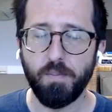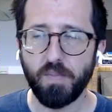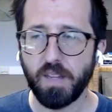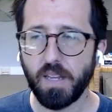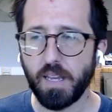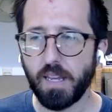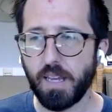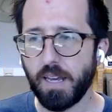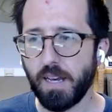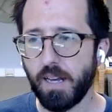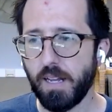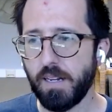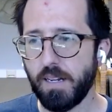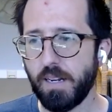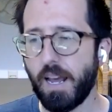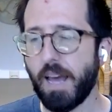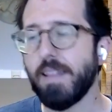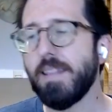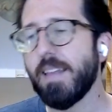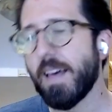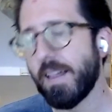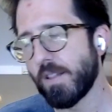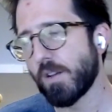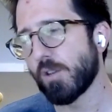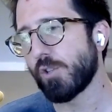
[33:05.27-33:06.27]
Um,
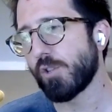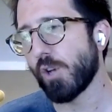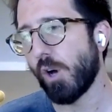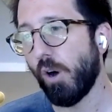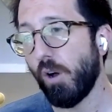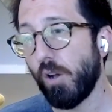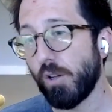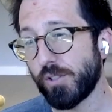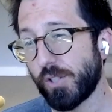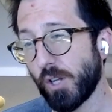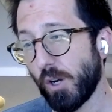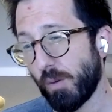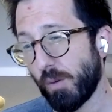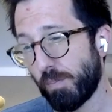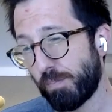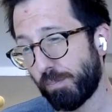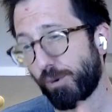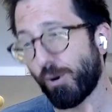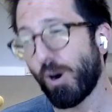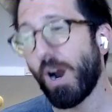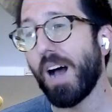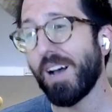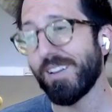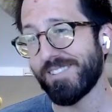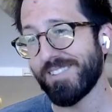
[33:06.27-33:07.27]
and and then there's
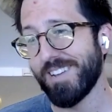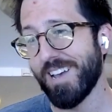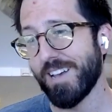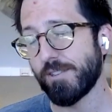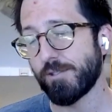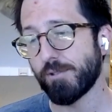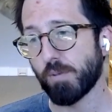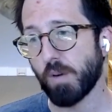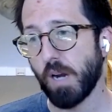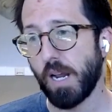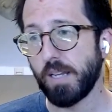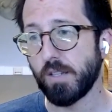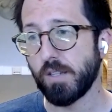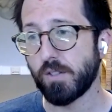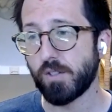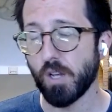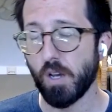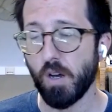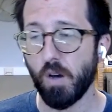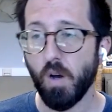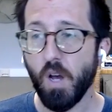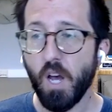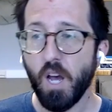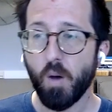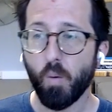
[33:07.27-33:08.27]
also process,
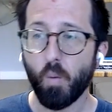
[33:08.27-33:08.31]
right?